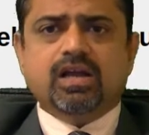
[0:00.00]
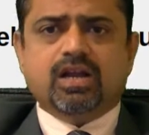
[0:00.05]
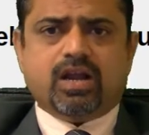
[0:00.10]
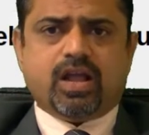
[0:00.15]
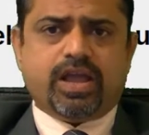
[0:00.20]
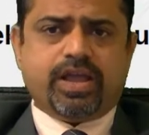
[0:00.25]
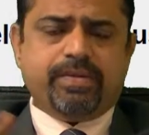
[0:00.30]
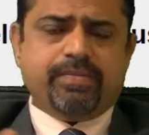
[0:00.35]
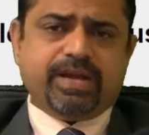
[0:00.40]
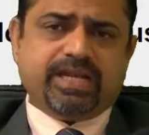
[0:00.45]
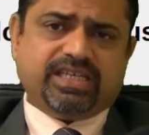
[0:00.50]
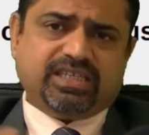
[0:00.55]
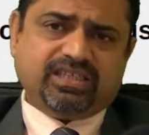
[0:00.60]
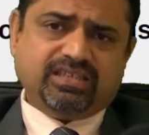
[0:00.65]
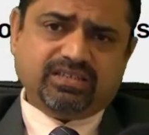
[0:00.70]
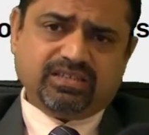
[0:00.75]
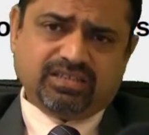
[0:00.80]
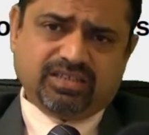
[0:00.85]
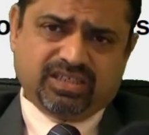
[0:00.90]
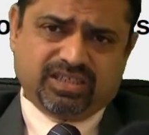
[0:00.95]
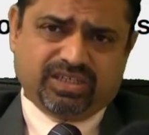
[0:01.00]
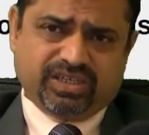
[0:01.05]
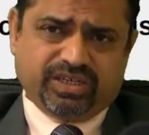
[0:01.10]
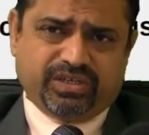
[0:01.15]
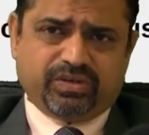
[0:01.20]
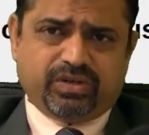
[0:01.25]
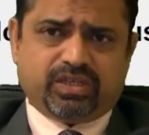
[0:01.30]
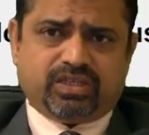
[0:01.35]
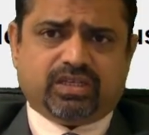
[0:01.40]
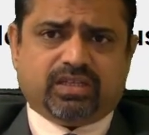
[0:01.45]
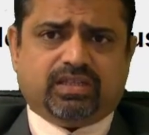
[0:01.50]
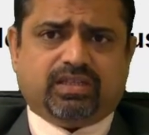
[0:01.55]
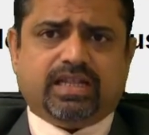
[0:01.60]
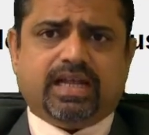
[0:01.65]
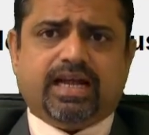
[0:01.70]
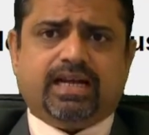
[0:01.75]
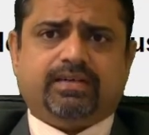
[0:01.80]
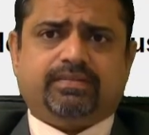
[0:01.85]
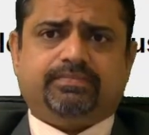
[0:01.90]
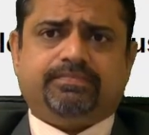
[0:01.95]
Now, imagine the situation
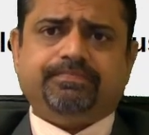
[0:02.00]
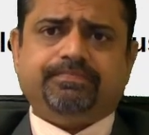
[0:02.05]
that